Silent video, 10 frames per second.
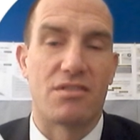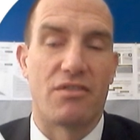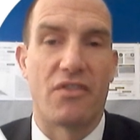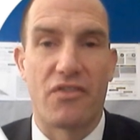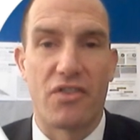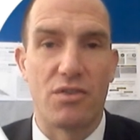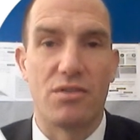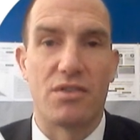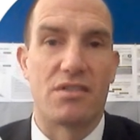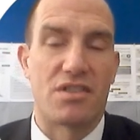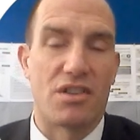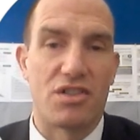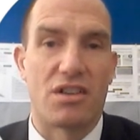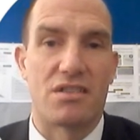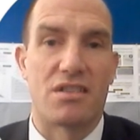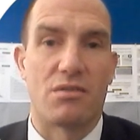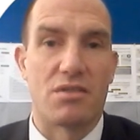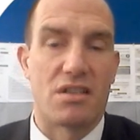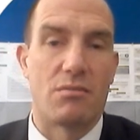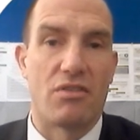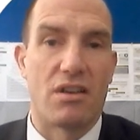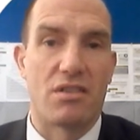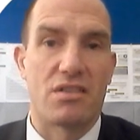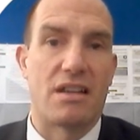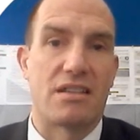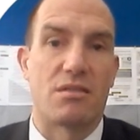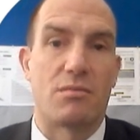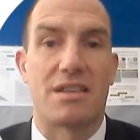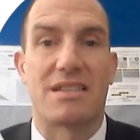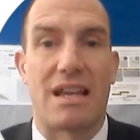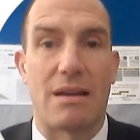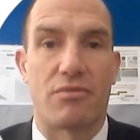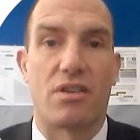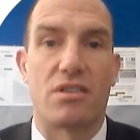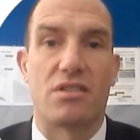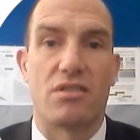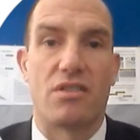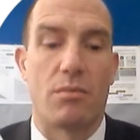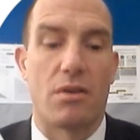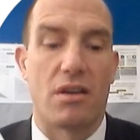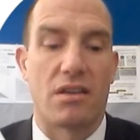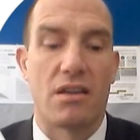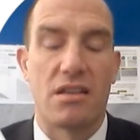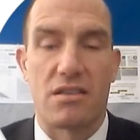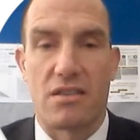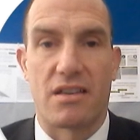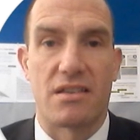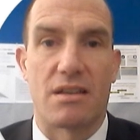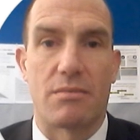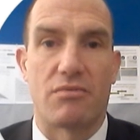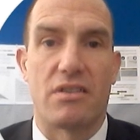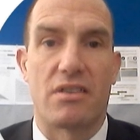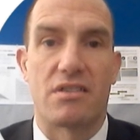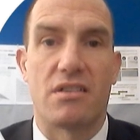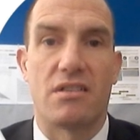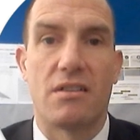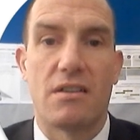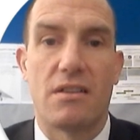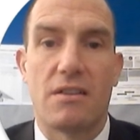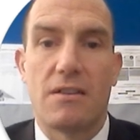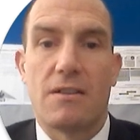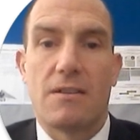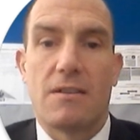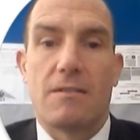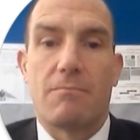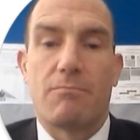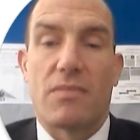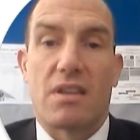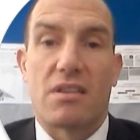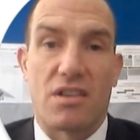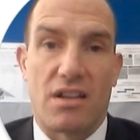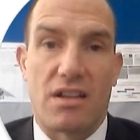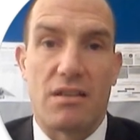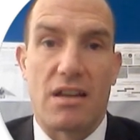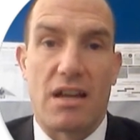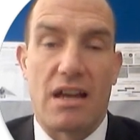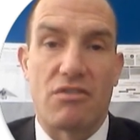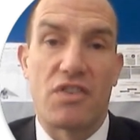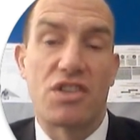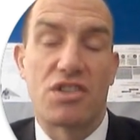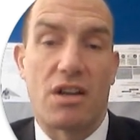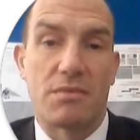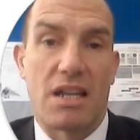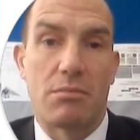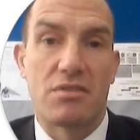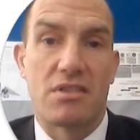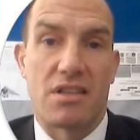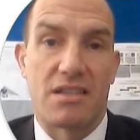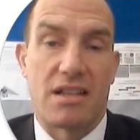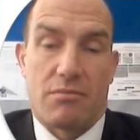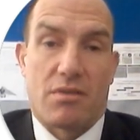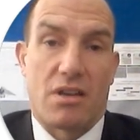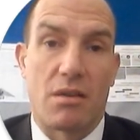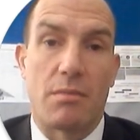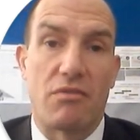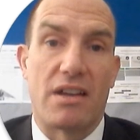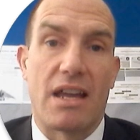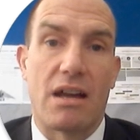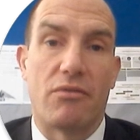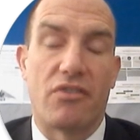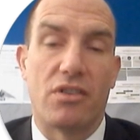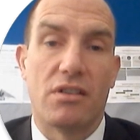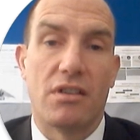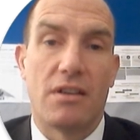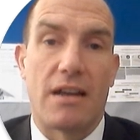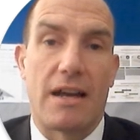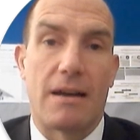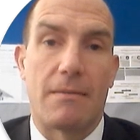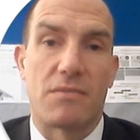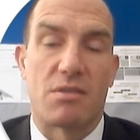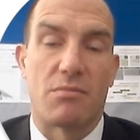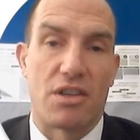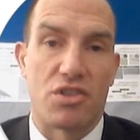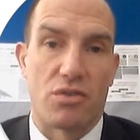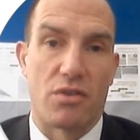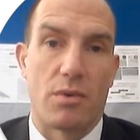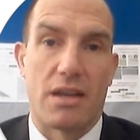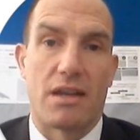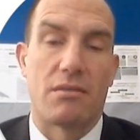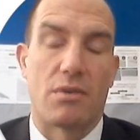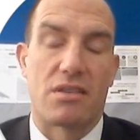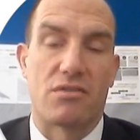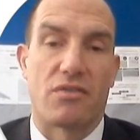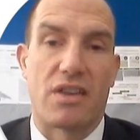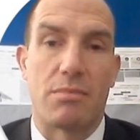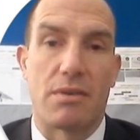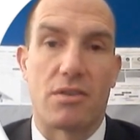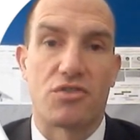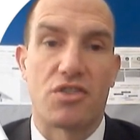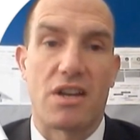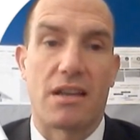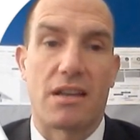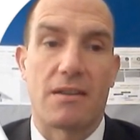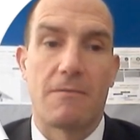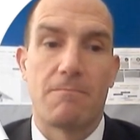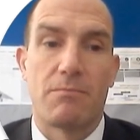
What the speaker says: sort of food and socialise and so on somewhere else, and somewhere separate to do their work so they can separate the two. Certainly revision timetables, as I said, can be really helpful to make sure that we're sort of keeping on track.